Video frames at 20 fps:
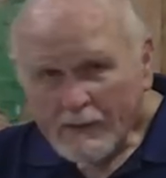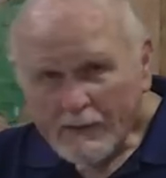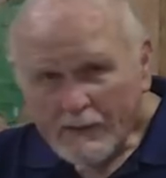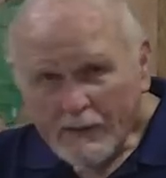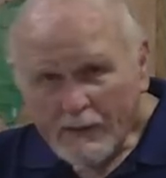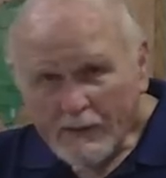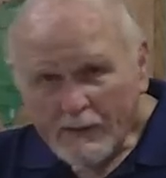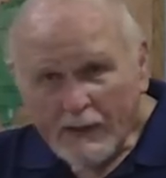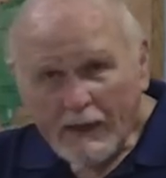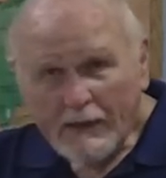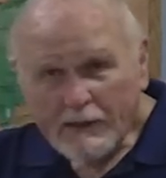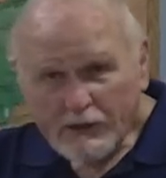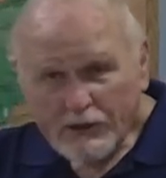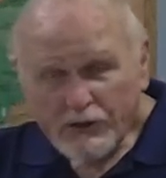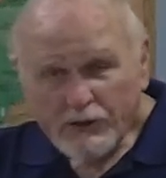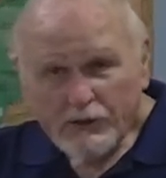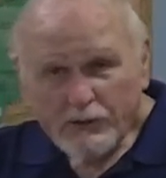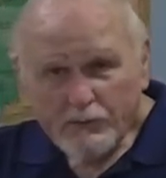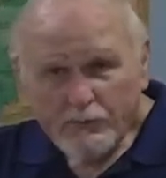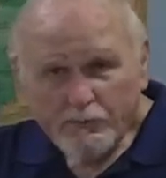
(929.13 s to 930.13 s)
Now,
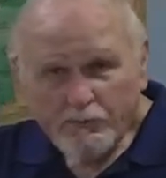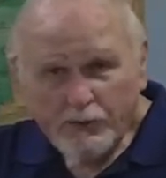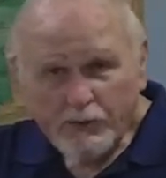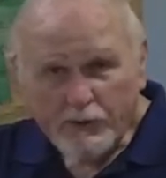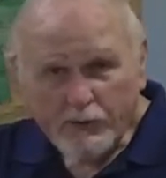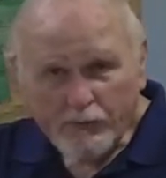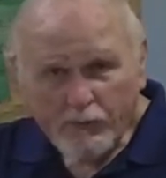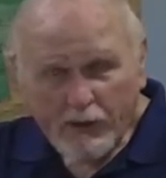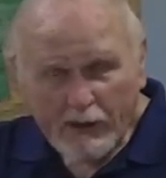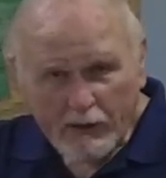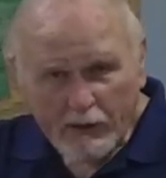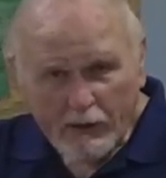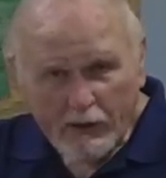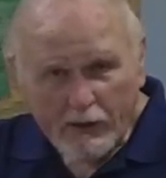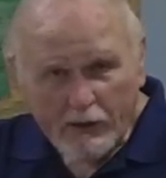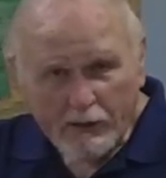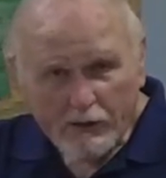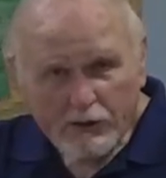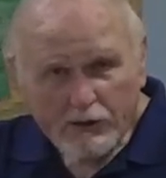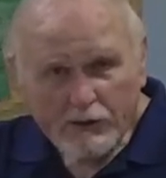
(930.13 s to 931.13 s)
that's putting right
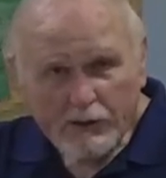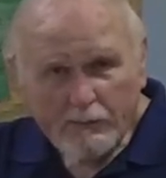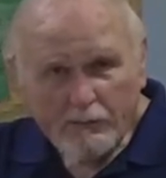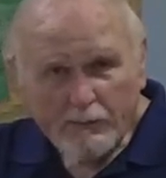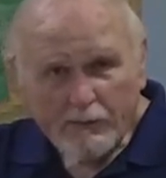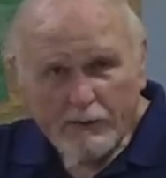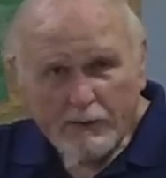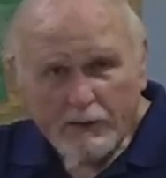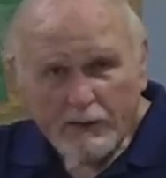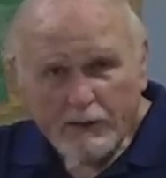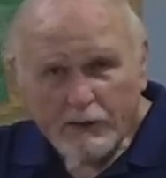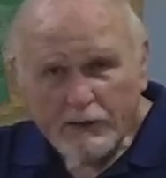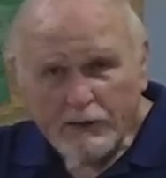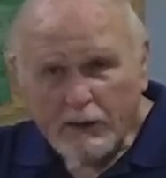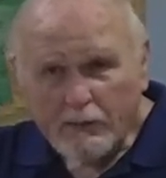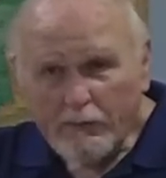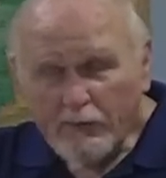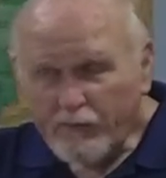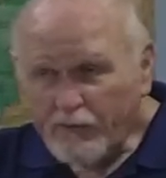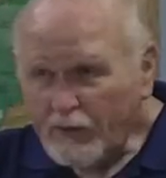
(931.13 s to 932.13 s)
along.
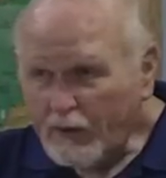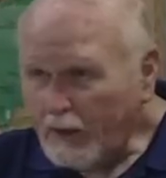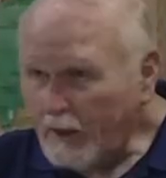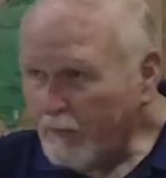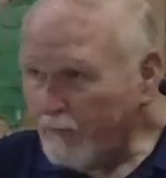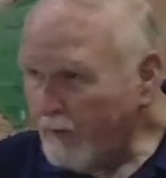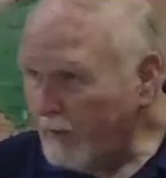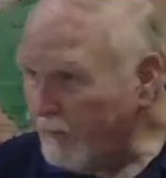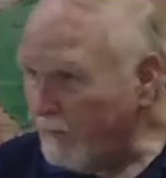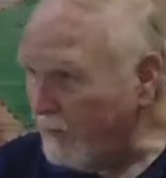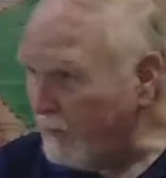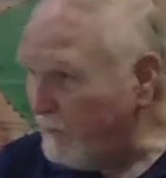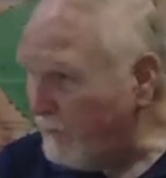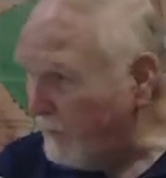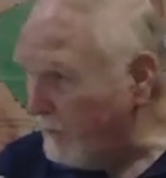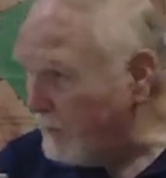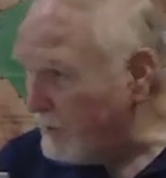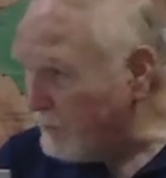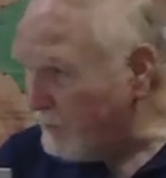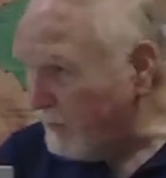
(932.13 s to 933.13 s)
Some of you have heavy
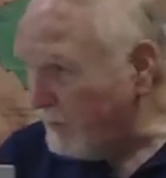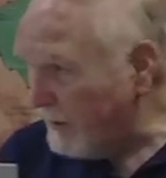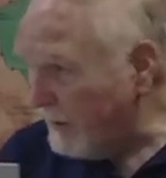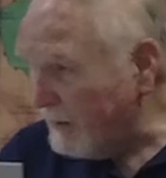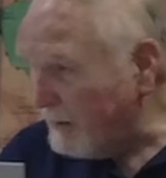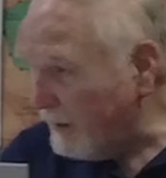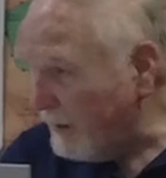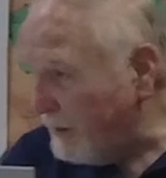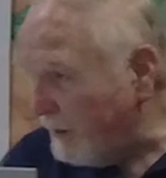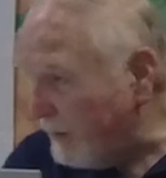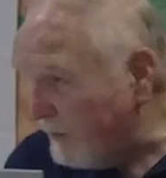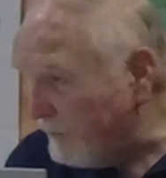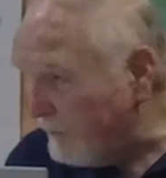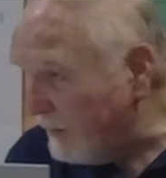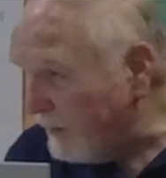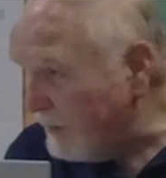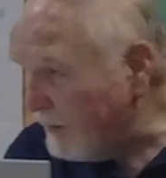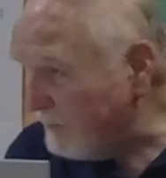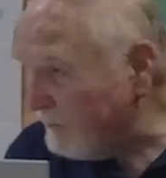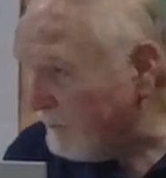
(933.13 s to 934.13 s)
foots, but not that
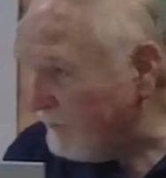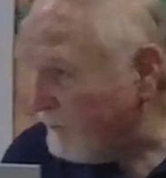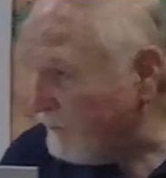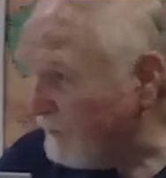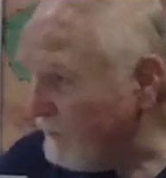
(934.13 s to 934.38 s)
heavy.